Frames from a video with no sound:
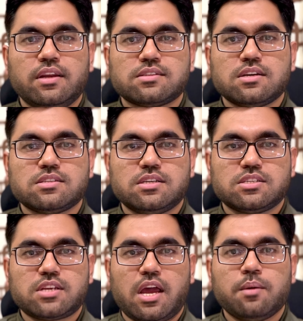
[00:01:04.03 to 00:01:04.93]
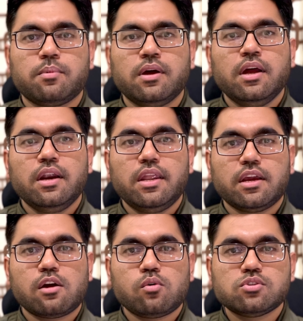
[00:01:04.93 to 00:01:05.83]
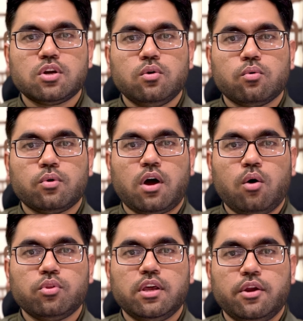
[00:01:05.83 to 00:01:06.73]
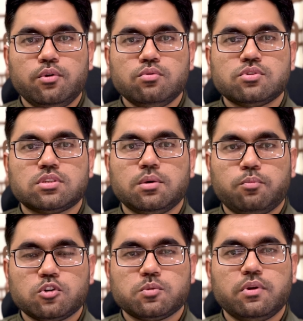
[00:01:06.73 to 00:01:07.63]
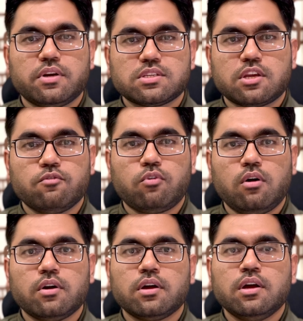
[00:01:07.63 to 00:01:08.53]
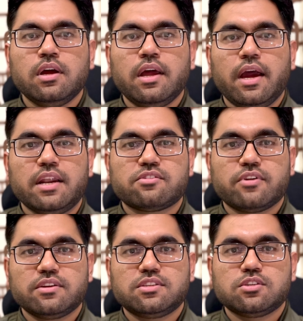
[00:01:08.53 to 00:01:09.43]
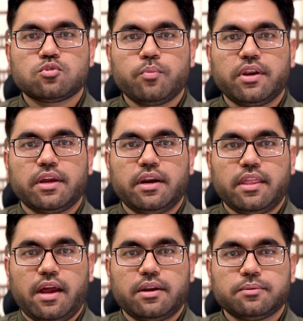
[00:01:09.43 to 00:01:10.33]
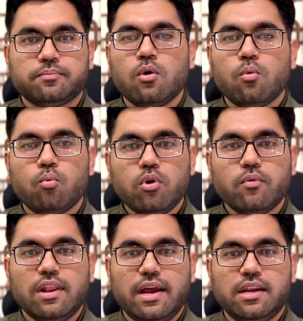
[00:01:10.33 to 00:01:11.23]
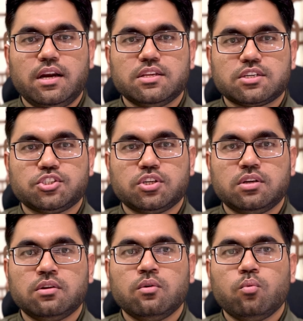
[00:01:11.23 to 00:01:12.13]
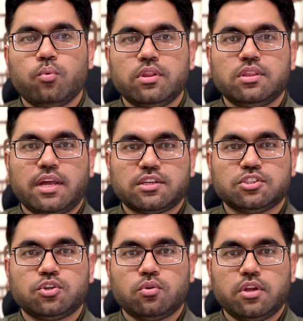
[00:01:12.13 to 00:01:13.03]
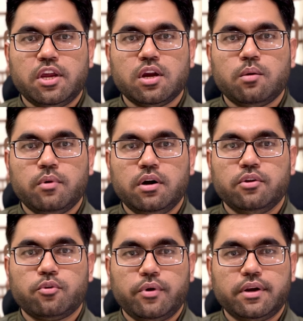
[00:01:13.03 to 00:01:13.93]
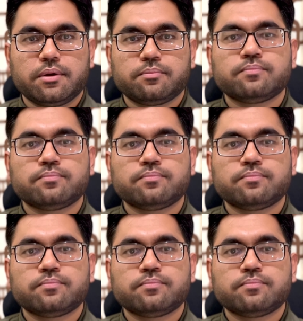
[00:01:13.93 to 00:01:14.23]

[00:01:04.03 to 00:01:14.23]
discuss its types, take a closer look on how they are used, the possible risk involved, and strategies to mitigate that. We will end our discussion with taxation on the income earned through it.